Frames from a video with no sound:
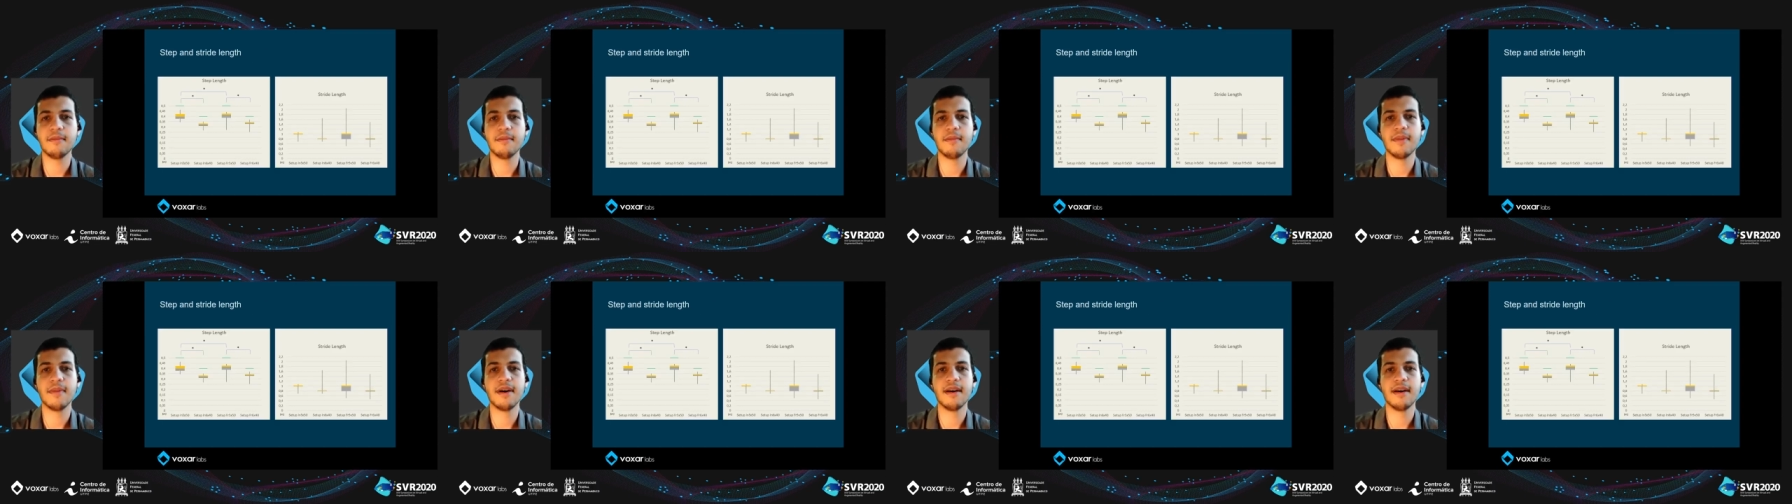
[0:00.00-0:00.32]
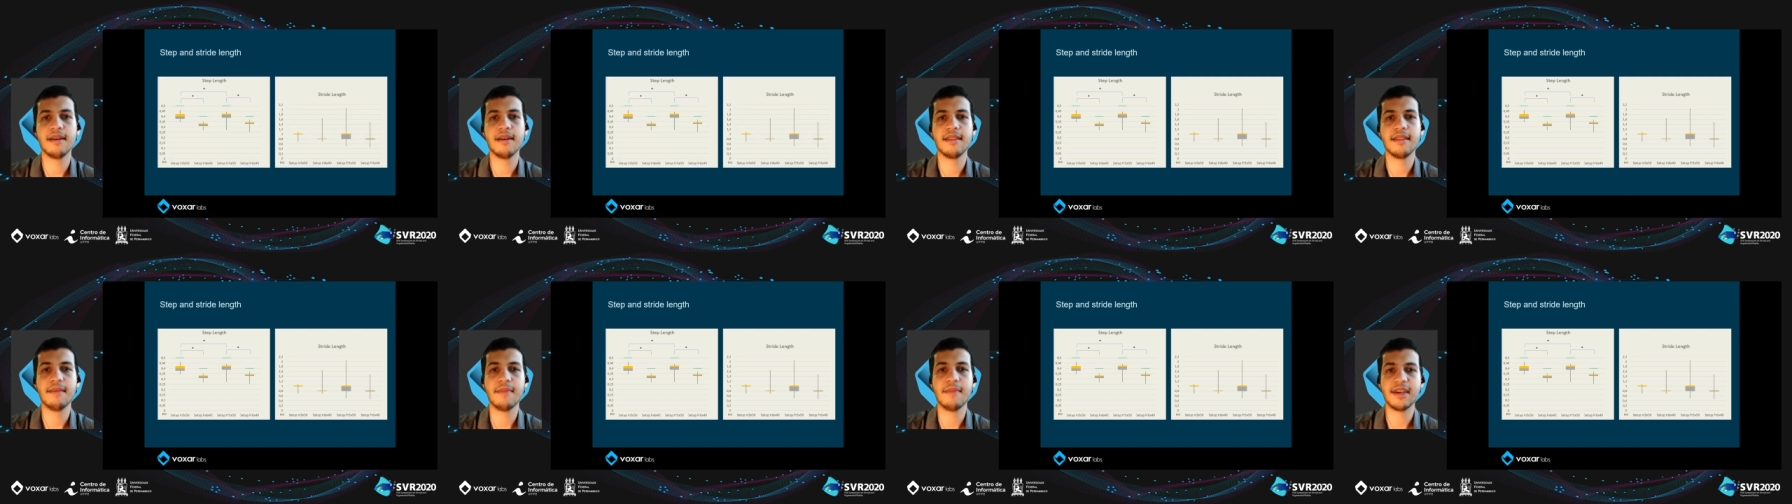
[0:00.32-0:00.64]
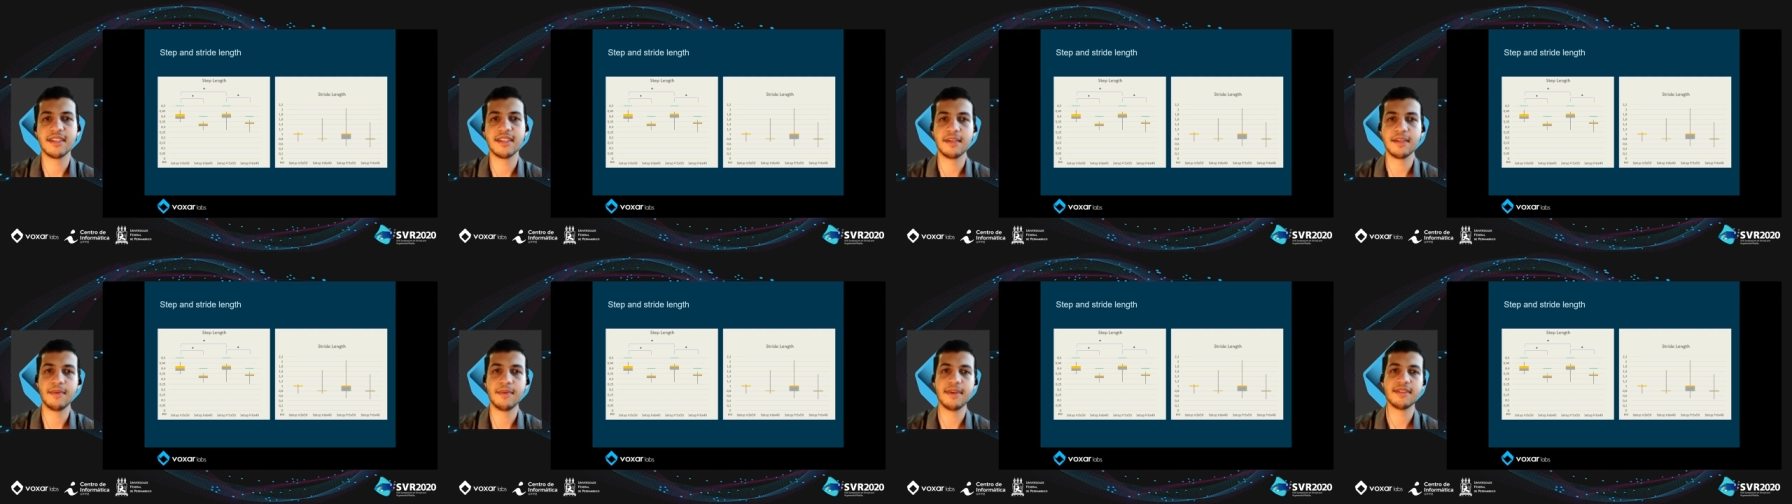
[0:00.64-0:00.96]
but the
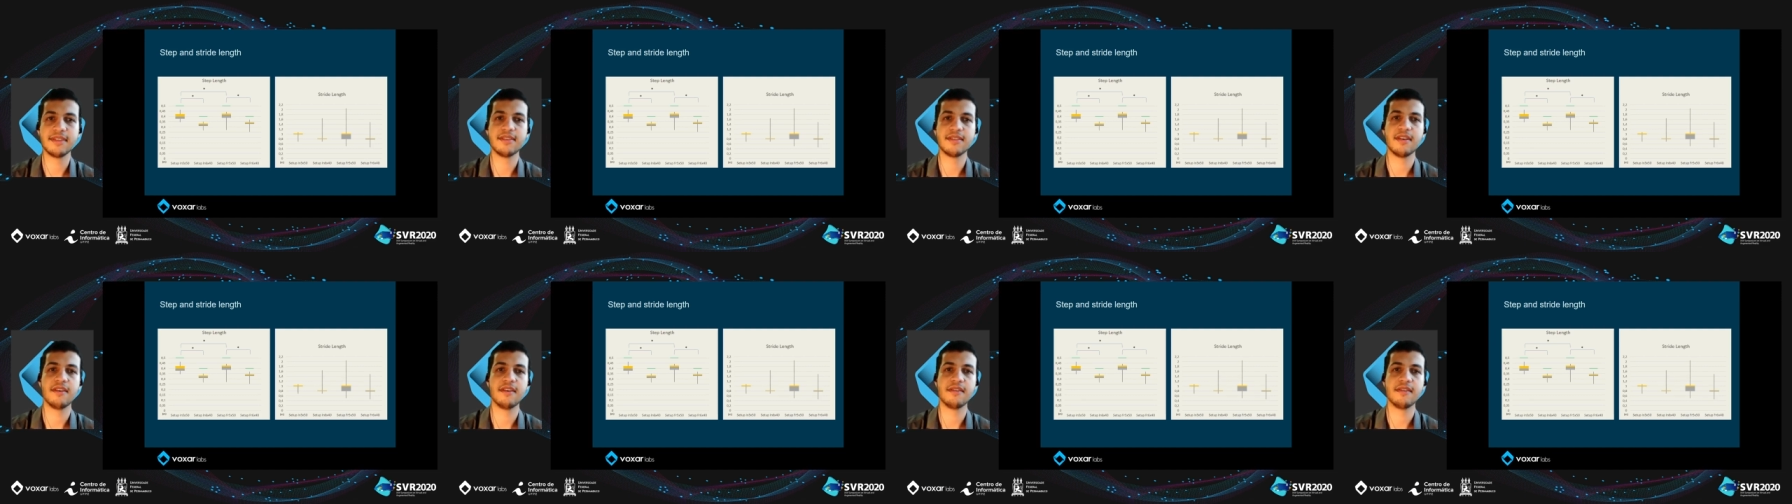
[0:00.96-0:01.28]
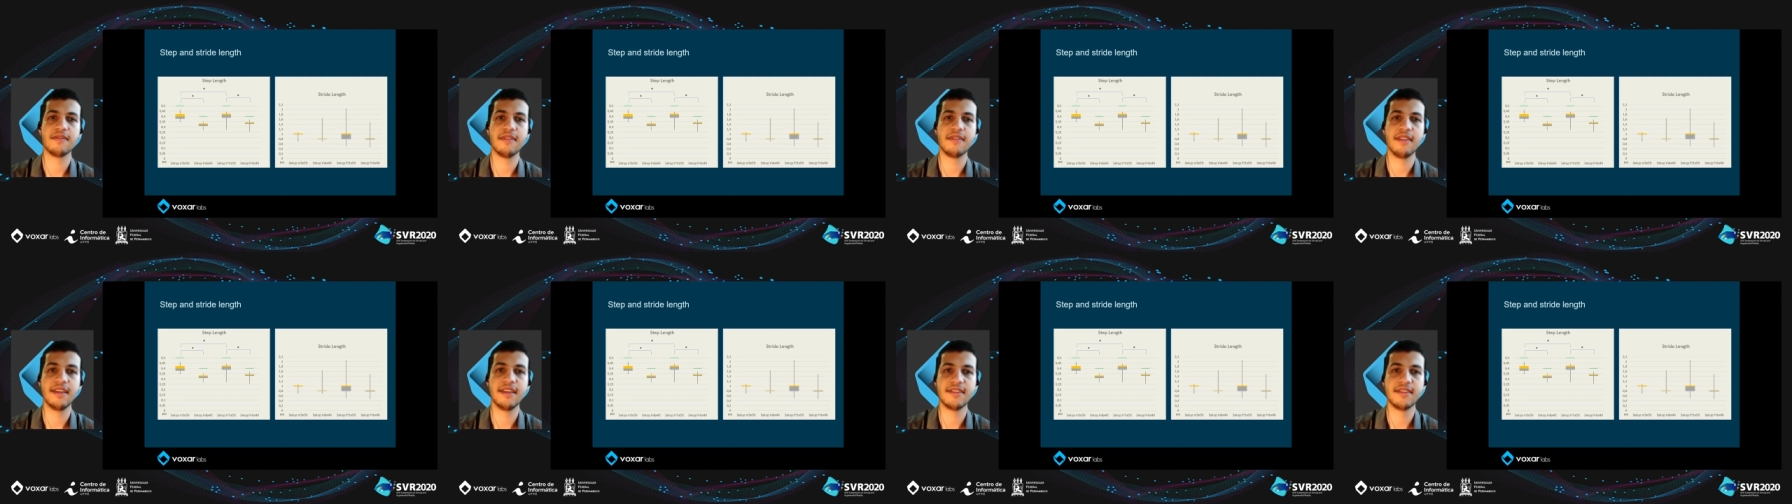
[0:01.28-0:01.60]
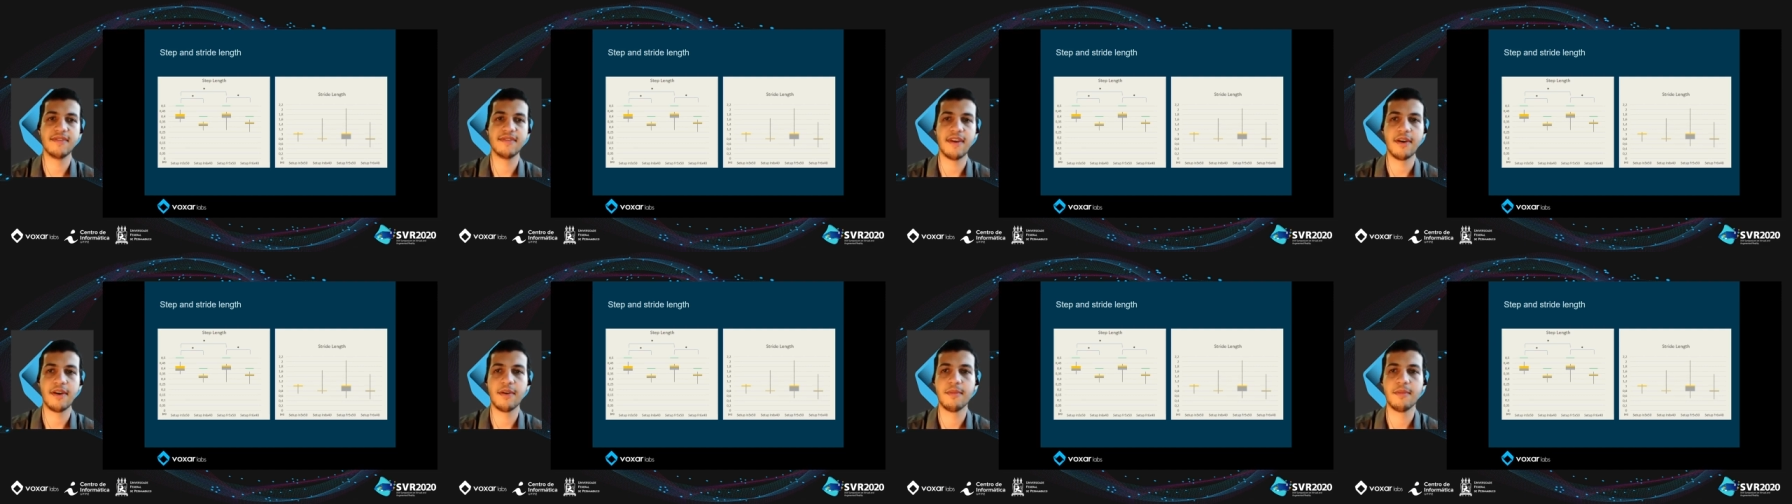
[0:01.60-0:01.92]
measurements of this
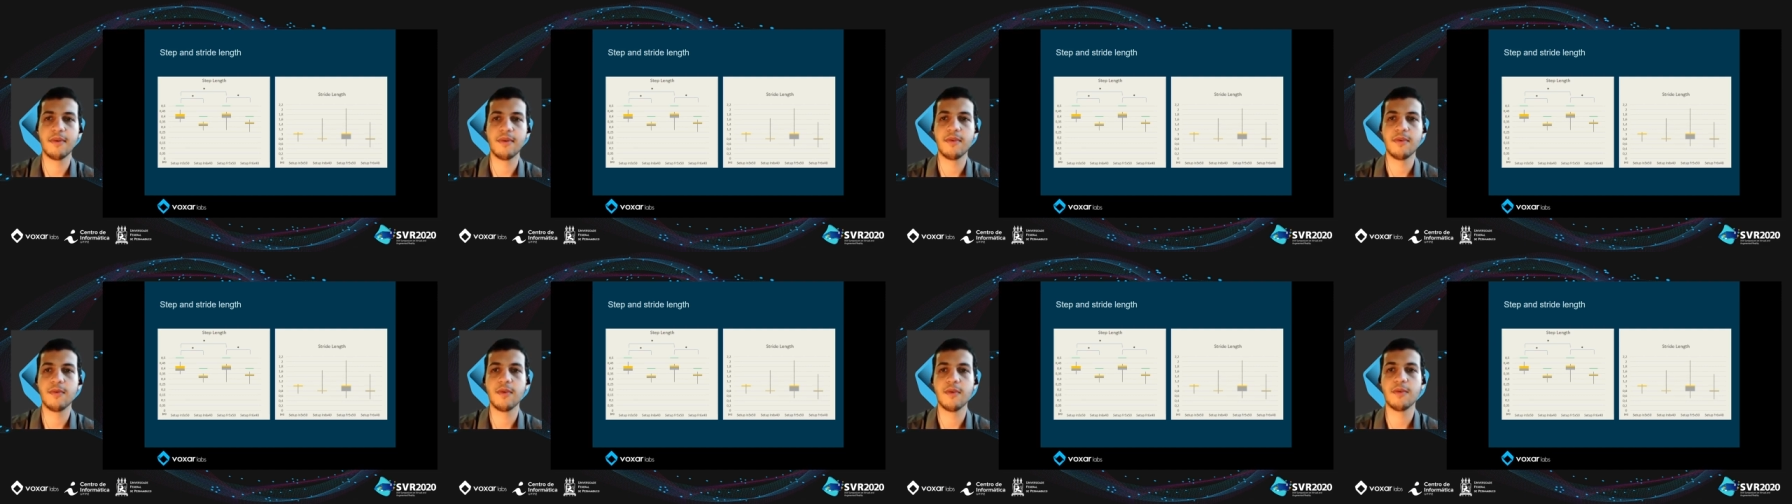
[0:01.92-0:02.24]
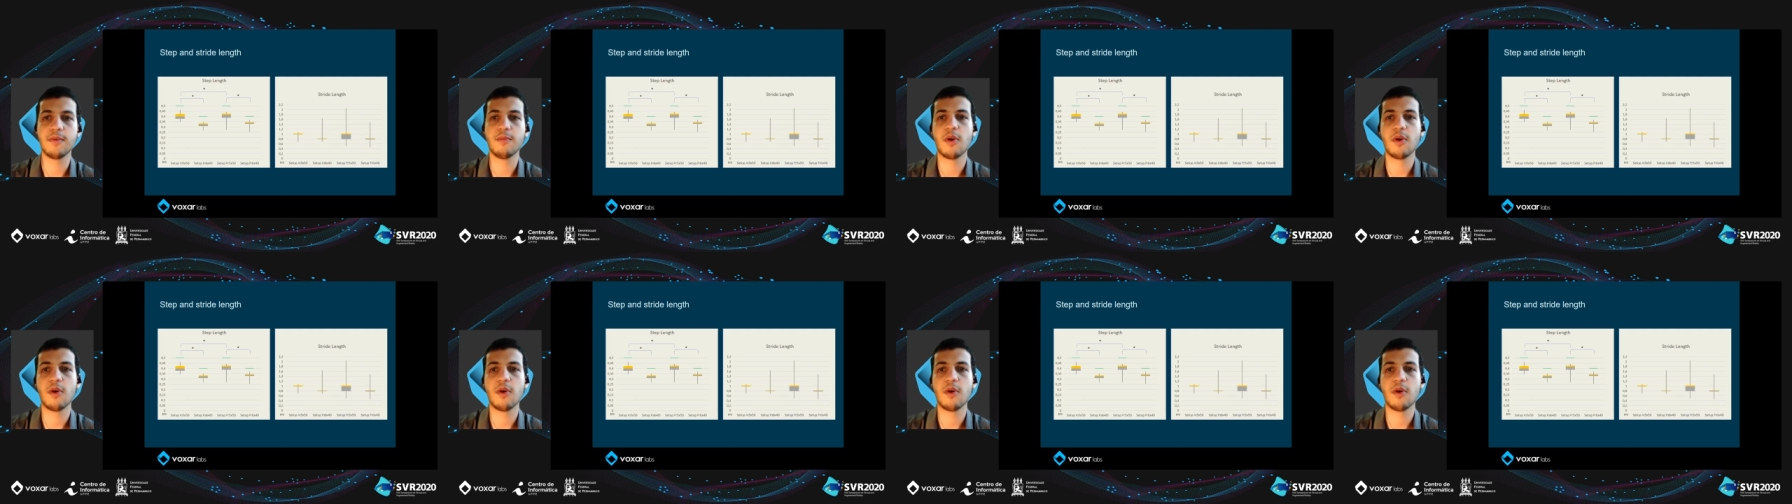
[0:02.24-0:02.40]
variable were